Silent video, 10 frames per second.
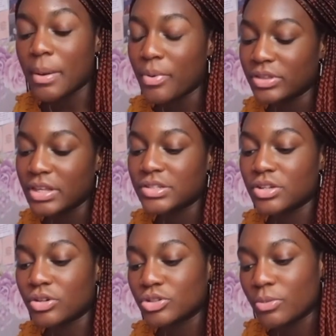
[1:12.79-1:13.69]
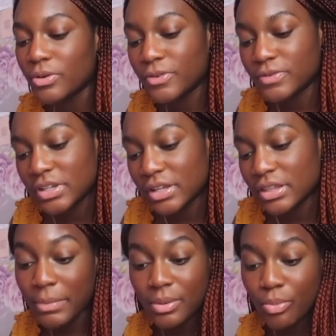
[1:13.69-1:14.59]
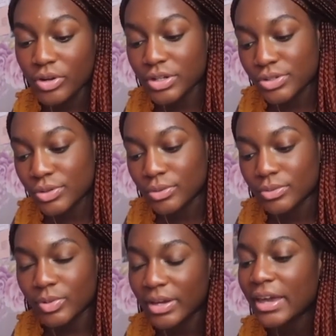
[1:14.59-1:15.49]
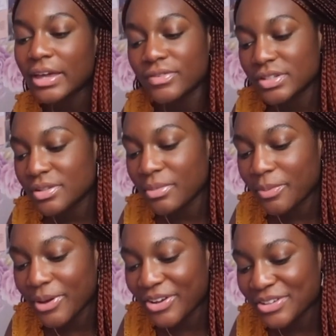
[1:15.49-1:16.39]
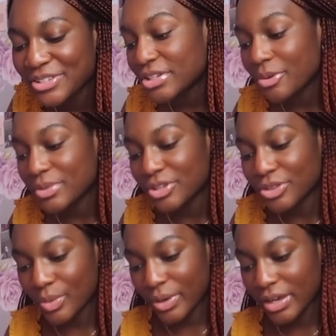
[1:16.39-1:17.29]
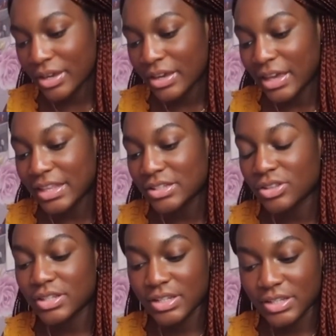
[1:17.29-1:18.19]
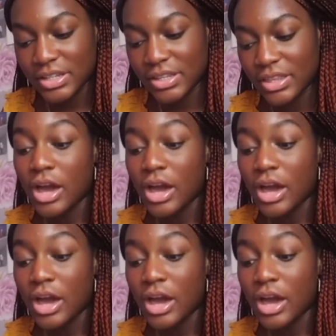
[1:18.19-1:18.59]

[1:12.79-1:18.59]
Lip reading: My birthday is on October 15th. I'm at a boarding school, so I can't even see my parents. Midterm is on the way. That's on the 16th.